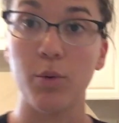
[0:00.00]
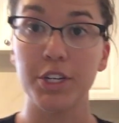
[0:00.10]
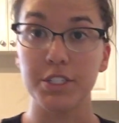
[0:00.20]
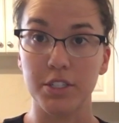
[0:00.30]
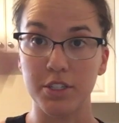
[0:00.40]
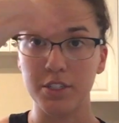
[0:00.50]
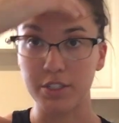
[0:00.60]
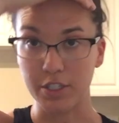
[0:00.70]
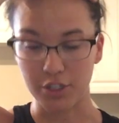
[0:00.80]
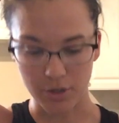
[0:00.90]
wanted
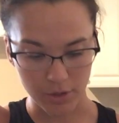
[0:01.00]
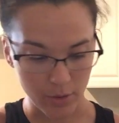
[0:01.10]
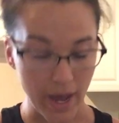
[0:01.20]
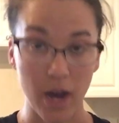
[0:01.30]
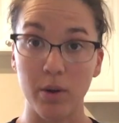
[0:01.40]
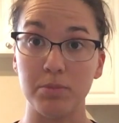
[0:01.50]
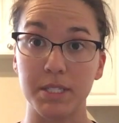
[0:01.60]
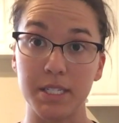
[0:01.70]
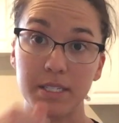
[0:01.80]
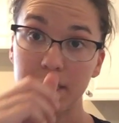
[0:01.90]
to show you how I'm
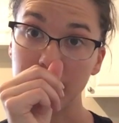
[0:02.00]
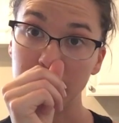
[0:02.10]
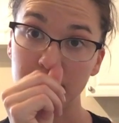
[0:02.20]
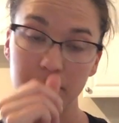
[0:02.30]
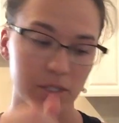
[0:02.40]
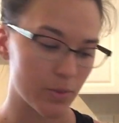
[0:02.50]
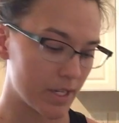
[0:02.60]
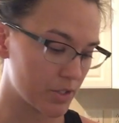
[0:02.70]
seasoning them this week.